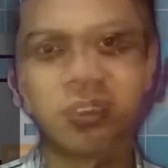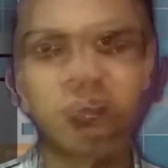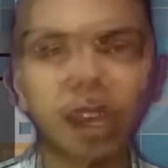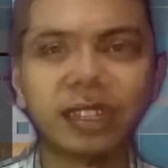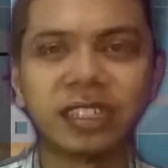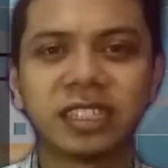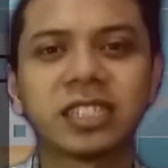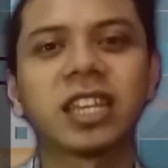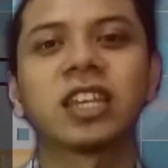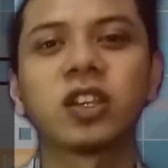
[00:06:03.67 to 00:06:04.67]
And
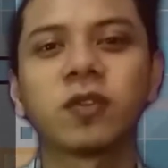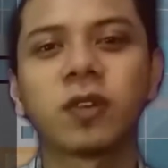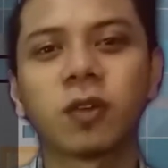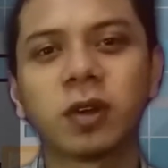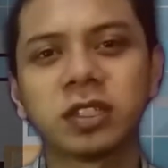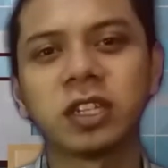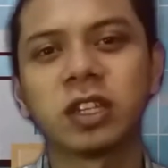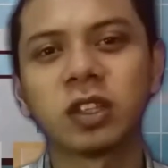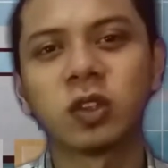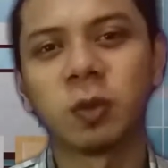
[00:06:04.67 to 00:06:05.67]
thank you for
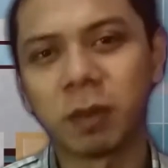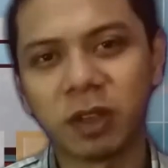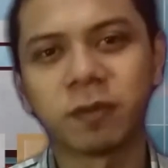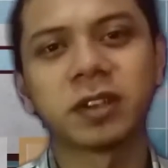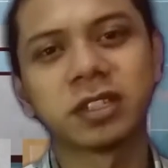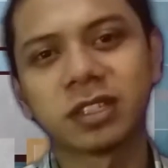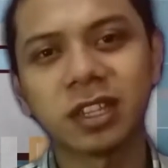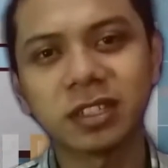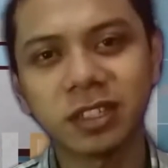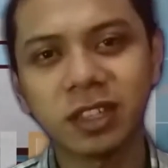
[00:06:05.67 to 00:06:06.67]
watching to my
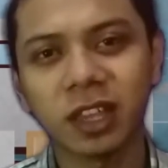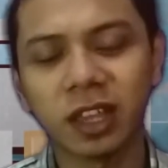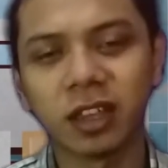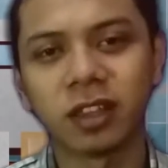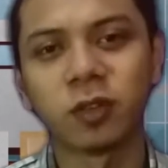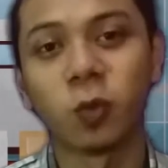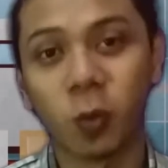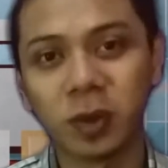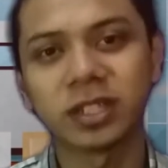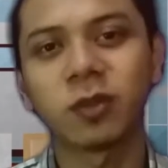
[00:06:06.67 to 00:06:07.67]
presentation.
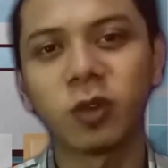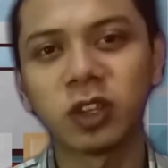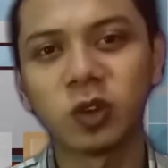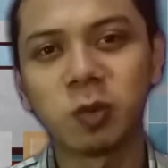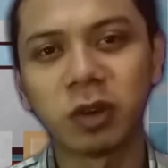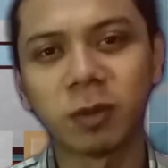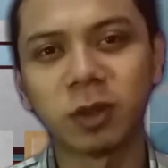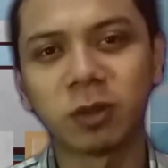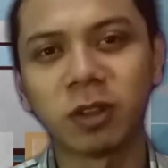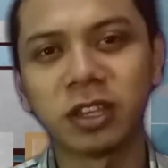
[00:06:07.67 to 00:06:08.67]
Wassalamualaikum
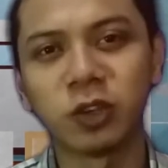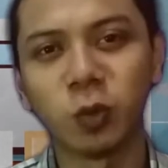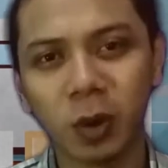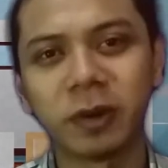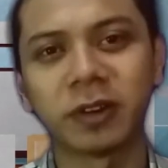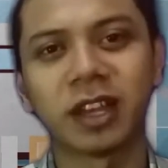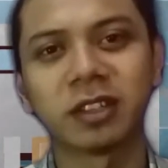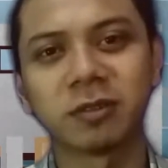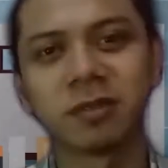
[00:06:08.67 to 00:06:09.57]
warahmatullahi wabarakatuh.